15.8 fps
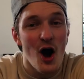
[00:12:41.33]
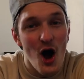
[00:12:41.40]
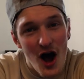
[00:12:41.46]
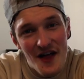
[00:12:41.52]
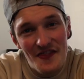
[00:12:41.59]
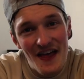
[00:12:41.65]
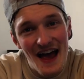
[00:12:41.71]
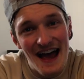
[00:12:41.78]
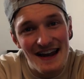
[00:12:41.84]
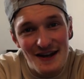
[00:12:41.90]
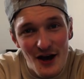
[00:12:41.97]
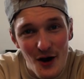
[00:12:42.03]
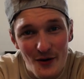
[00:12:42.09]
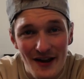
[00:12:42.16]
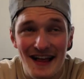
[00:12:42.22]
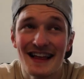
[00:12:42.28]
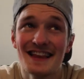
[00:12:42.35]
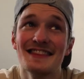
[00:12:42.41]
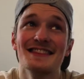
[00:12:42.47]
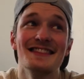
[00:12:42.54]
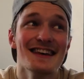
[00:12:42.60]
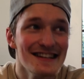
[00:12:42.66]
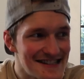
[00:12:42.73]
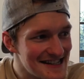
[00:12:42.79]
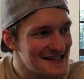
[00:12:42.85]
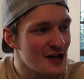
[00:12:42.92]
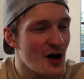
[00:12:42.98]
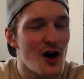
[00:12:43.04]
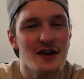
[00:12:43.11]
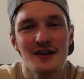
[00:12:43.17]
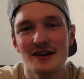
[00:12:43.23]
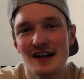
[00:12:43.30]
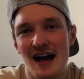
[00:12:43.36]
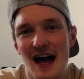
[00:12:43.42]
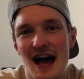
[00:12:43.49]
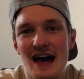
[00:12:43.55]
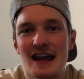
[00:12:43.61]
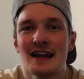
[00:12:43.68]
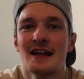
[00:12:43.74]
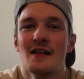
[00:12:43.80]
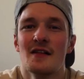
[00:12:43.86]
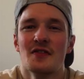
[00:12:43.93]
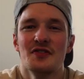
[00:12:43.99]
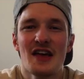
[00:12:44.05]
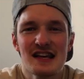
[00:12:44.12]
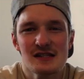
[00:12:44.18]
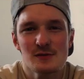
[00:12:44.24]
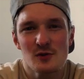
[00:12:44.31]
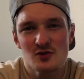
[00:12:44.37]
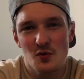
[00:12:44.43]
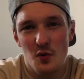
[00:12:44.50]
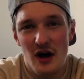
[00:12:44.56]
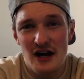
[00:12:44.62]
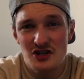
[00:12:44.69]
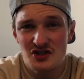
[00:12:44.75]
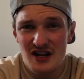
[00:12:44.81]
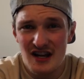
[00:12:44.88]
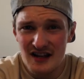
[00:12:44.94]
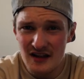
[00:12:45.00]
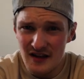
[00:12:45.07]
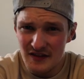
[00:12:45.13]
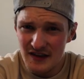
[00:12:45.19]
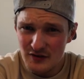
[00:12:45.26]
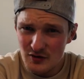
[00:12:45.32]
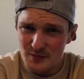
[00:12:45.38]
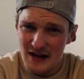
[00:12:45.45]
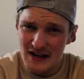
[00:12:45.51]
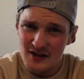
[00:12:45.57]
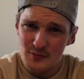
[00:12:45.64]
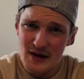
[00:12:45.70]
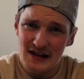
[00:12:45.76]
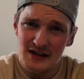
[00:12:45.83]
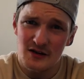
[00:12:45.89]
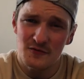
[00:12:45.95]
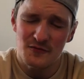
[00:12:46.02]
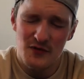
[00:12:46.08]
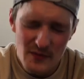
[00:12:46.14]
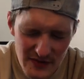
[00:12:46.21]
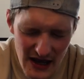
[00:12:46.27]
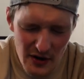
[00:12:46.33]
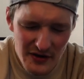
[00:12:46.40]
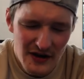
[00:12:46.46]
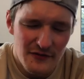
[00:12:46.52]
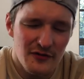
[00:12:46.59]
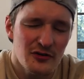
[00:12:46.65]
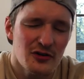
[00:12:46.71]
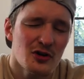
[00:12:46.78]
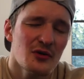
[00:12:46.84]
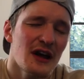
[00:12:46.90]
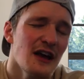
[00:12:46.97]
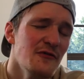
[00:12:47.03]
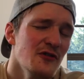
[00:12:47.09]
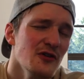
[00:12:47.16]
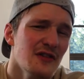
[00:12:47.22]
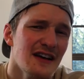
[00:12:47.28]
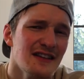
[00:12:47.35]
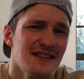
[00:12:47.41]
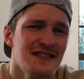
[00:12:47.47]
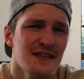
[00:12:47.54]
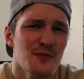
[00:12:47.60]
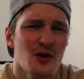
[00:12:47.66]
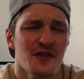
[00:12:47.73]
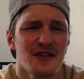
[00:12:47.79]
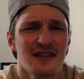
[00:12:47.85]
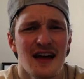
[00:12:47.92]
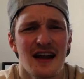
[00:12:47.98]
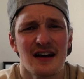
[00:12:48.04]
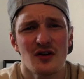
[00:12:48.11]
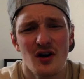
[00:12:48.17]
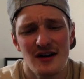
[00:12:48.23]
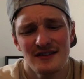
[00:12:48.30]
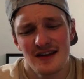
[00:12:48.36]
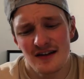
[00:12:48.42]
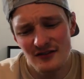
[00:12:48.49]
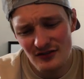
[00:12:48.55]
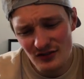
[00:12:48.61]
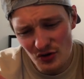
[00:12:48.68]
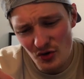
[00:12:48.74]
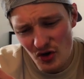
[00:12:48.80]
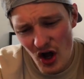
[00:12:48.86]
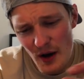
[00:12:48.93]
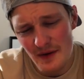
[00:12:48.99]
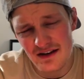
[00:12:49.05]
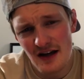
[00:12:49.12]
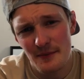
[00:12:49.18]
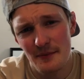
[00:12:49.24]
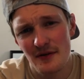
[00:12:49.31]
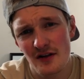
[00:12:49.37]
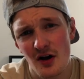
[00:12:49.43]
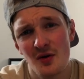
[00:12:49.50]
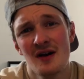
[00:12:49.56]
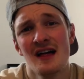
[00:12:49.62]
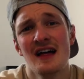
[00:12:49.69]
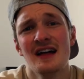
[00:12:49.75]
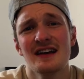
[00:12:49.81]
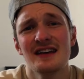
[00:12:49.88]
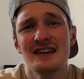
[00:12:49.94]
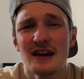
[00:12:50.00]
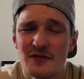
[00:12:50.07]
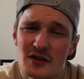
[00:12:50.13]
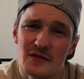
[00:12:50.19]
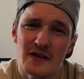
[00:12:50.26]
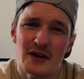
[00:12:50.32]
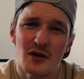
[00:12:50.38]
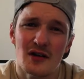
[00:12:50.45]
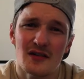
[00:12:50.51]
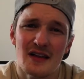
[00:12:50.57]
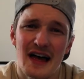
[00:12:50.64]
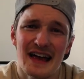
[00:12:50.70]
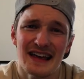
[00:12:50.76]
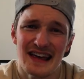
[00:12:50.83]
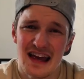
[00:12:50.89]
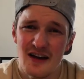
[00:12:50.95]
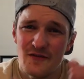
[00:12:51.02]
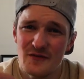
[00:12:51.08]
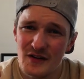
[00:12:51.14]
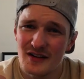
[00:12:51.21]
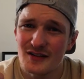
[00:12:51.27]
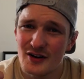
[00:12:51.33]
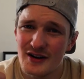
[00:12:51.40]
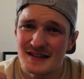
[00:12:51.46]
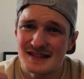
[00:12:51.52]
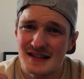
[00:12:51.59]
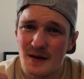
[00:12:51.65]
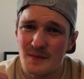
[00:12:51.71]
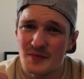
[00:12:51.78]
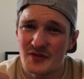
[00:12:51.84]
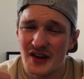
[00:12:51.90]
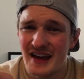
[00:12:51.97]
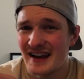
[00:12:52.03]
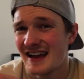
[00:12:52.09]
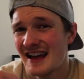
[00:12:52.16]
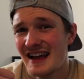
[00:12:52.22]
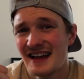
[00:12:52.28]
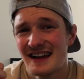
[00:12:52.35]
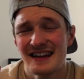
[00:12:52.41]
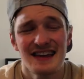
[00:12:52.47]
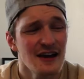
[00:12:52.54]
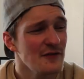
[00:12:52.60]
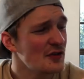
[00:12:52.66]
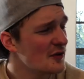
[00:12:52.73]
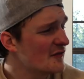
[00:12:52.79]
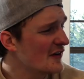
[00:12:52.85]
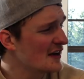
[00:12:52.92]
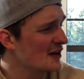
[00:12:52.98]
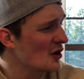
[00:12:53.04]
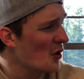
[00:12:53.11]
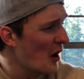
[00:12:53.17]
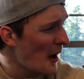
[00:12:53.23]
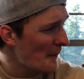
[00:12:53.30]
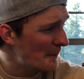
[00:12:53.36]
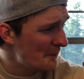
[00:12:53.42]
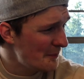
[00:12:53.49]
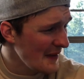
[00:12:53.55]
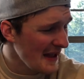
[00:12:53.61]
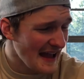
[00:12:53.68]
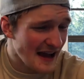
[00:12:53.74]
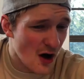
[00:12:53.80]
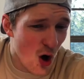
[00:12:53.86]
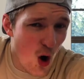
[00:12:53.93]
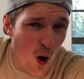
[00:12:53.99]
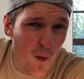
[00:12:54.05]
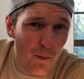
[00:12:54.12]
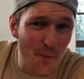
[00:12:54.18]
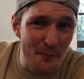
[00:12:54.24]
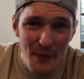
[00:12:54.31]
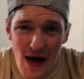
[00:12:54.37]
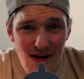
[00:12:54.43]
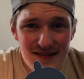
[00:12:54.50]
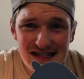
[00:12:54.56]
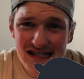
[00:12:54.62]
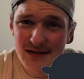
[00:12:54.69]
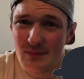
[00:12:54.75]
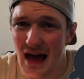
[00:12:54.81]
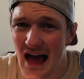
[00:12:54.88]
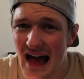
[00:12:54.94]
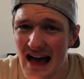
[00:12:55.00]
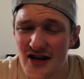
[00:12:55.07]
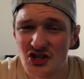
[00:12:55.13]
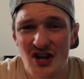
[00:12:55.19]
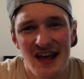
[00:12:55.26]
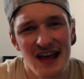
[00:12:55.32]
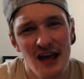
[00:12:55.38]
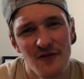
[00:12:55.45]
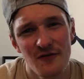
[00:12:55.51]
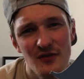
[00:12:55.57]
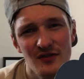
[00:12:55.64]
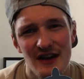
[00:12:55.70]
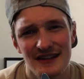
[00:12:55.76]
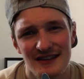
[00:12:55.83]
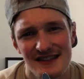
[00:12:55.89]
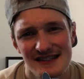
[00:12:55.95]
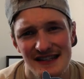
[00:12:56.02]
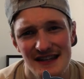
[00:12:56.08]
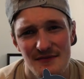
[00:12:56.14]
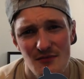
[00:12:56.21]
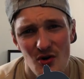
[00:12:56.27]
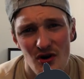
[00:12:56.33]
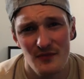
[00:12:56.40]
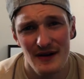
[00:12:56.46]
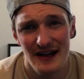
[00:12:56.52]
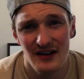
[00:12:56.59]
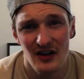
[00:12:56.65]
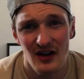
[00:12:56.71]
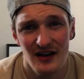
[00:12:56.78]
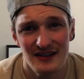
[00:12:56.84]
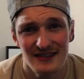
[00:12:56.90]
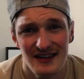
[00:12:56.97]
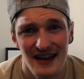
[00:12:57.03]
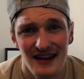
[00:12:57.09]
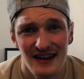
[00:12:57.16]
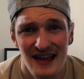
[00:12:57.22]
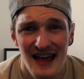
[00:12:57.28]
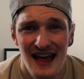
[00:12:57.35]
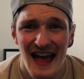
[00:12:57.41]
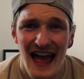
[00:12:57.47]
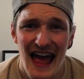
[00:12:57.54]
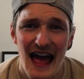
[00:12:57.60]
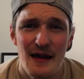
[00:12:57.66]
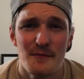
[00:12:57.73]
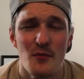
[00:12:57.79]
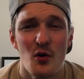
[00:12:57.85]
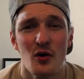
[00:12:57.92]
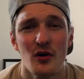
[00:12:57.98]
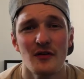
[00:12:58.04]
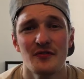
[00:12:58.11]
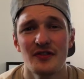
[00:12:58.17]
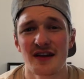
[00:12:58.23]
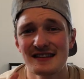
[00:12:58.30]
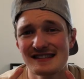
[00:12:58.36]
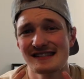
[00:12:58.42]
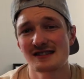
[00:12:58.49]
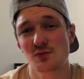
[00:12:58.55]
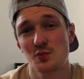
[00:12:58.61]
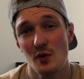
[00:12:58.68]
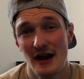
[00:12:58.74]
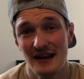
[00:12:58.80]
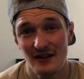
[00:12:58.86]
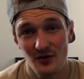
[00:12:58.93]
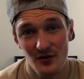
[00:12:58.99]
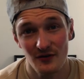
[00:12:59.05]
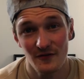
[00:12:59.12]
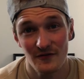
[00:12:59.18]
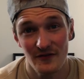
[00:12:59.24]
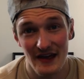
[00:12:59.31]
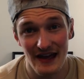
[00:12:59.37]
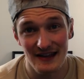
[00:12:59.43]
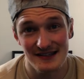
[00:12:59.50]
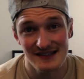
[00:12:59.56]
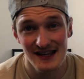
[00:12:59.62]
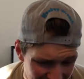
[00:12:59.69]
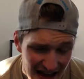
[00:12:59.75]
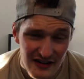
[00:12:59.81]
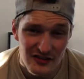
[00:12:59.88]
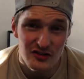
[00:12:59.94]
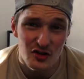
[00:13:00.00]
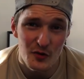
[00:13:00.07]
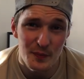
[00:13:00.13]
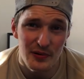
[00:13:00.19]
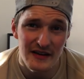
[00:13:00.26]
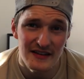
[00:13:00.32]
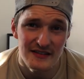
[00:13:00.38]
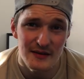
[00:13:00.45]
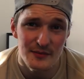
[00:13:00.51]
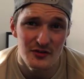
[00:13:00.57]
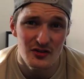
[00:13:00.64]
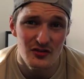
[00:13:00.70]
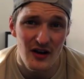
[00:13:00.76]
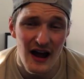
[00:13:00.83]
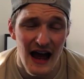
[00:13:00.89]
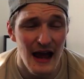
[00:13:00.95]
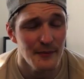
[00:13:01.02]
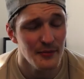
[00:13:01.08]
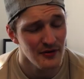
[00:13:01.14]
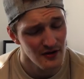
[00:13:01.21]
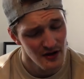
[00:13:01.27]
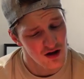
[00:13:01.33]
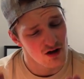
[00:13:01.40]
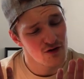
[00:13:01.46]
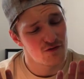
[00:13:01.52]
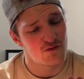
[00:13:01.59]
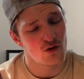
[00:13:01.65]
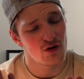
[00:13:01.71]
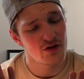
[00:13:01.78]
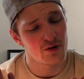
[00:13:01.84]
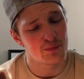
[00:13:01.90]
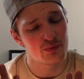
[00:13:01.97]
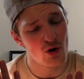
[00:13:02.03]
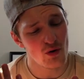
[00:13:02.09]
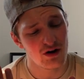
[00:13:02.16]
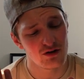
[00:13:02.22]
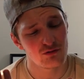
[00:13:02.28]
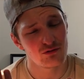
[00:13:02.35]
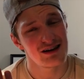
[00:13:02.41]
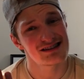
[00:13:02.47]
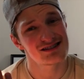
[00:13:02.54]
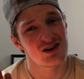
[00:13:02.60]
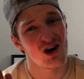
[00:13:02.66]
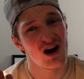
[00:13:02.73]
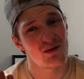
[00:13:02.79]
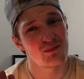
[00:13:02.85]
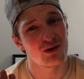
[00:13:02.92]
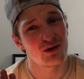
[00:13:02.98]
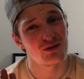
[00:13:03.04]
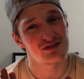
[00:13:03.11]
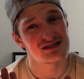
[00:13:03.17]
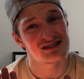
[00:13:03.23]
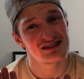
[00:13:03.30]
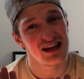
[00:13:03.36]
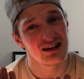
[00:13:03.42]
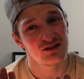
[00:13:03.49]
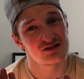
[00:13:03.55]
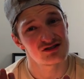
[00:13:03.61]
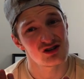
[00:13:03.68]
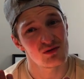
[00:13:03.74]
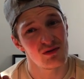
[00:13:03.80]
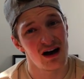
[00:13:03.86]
On that note, this is all you got. Thanks so much for watching. This is Magnus Magneto from Narrow Never crew. If you'd like to see more of this kind of content, do comment down below. Give the video a like if you learned something. Give the video a big old bell smash if you'd like to see more of my content and more of this sweaty old face. And do please subscribe for the broken wrist combos. Thank you so